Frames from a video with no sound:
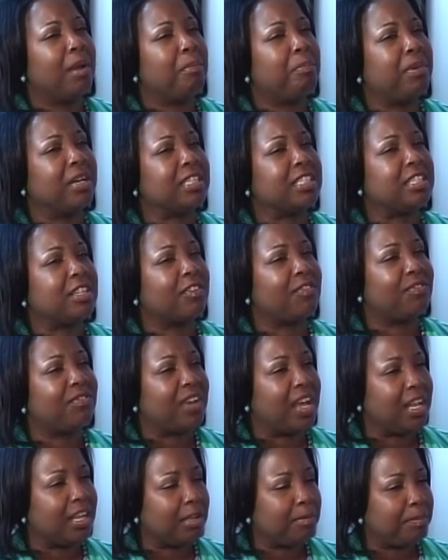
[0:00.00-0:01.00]
But
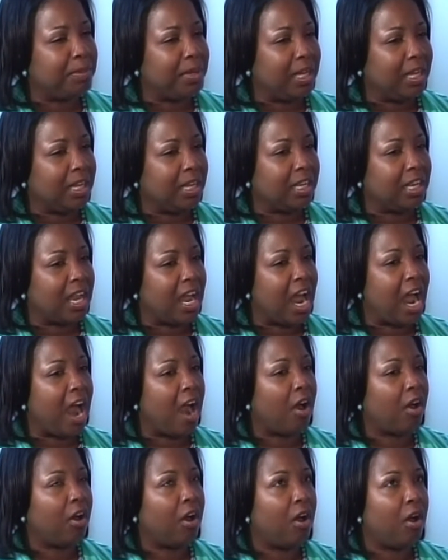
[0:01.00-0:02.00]
developing
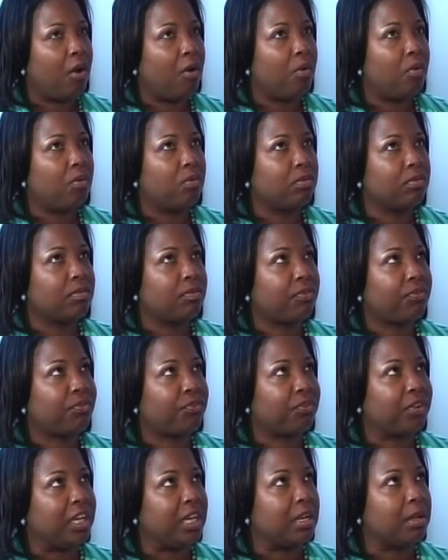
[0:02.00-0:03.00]
our own
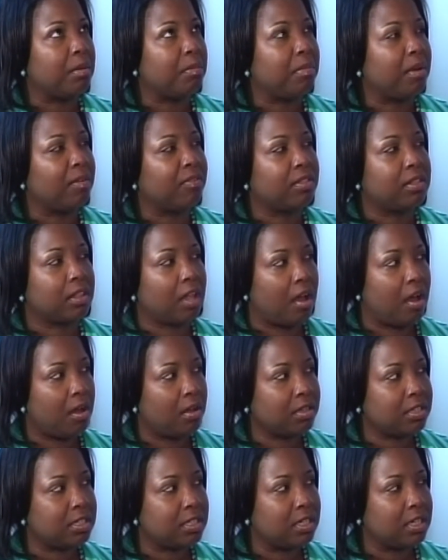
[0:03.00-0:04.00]
freedom of
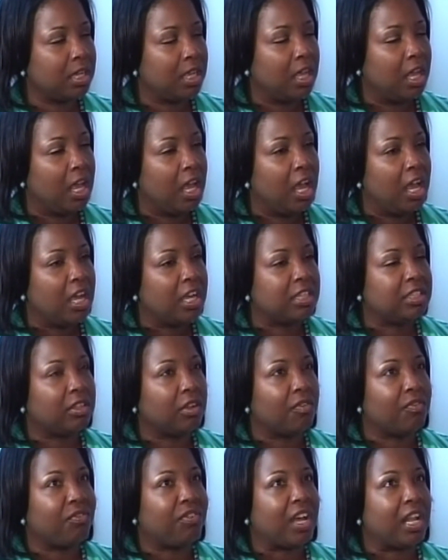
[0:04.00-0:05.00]
thought,
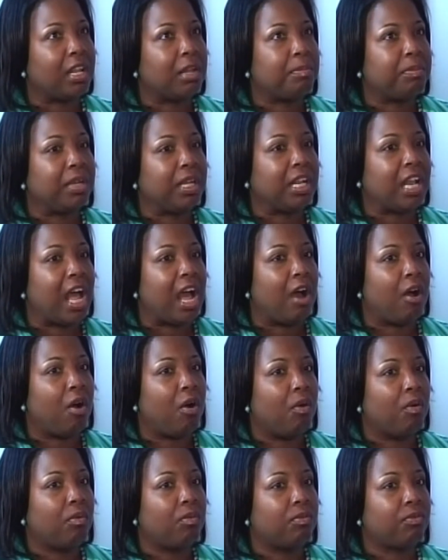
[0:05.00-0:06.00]
developing
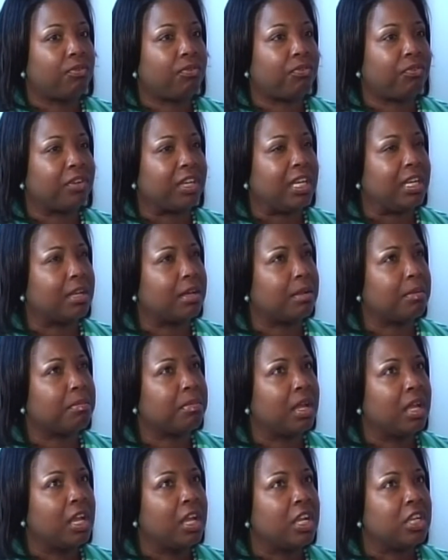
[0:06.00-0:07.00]
our own
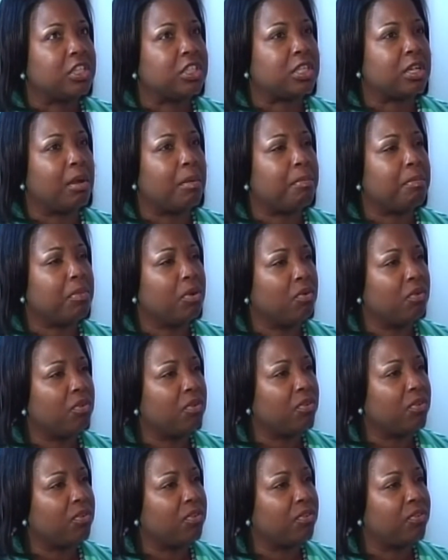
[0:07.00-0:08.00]
freedom to
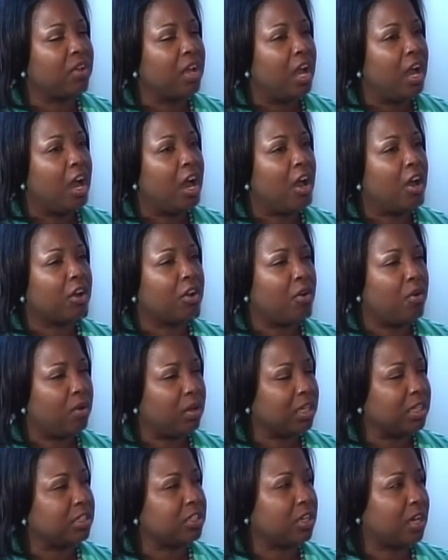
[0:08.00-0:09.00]
move
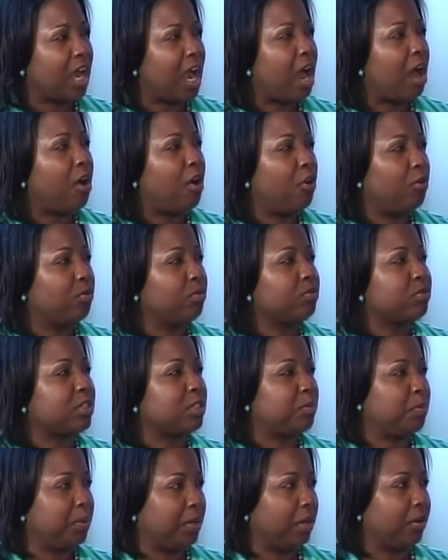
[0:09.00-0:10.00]
according to our own
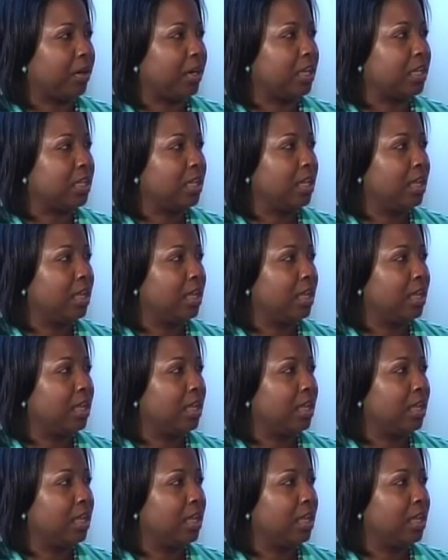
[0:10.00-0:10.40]
spirit